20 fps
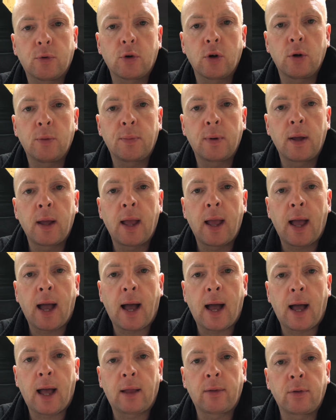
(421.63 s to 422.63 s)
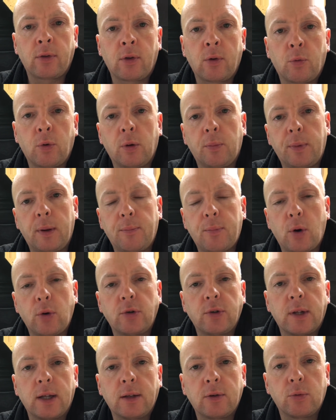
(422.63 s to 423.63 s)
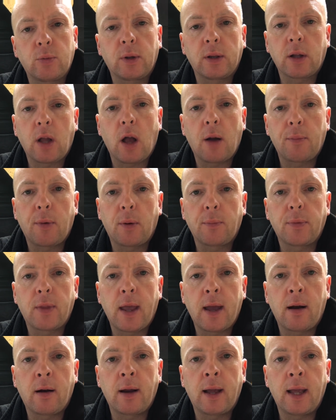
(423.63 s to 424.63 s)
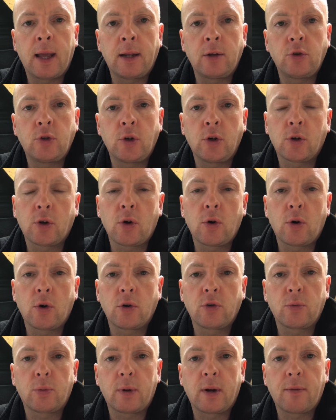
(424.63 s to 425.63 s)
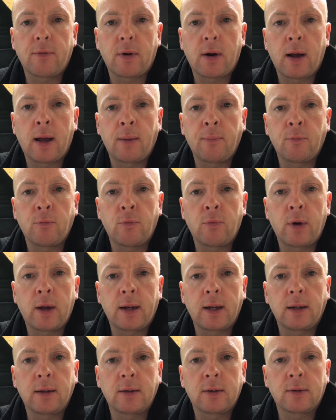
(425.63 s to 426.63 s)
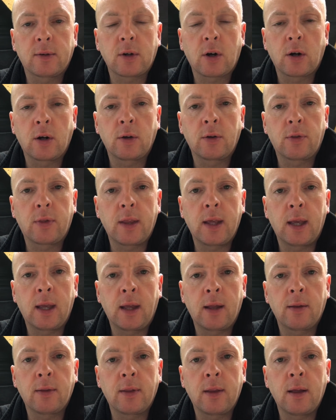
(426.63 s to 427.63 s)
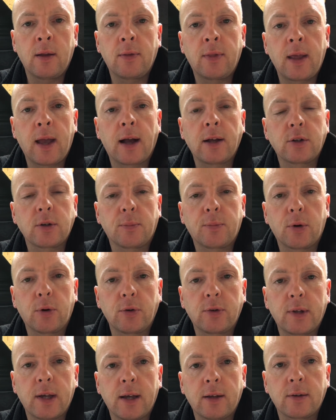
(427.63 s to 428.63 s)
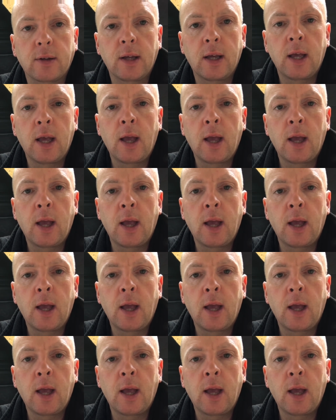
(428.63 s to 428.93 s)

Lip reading: group, and there will be postings will come up there in due course whenever I'm ready to start the actual process.